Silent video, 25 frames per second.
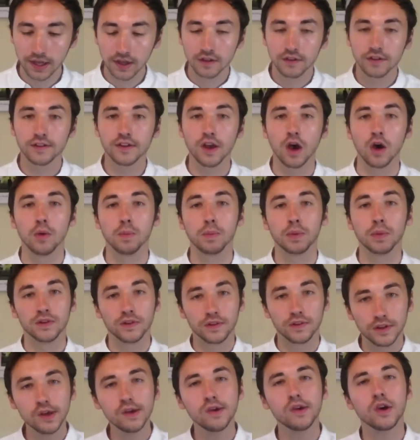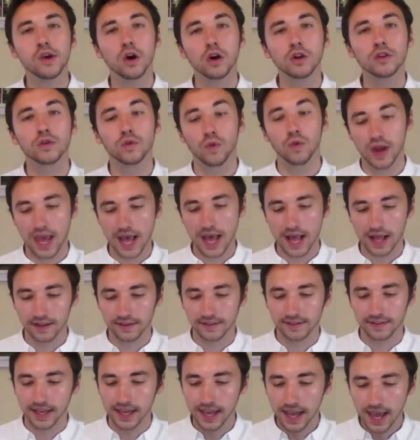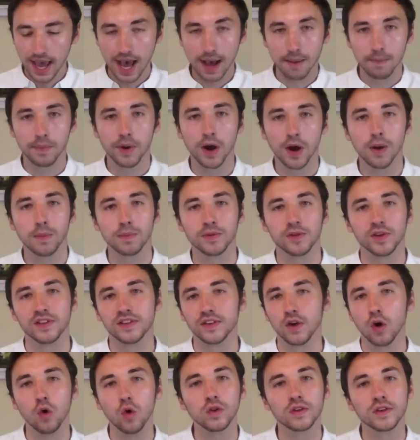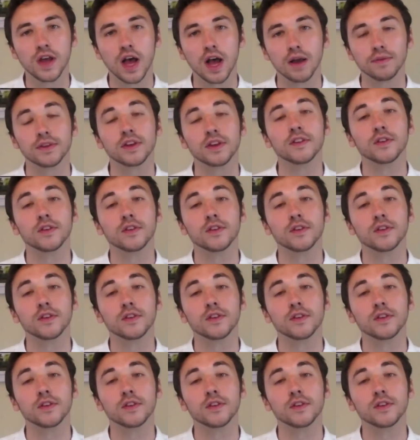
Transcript: So pursue God's reality and purposes at all times,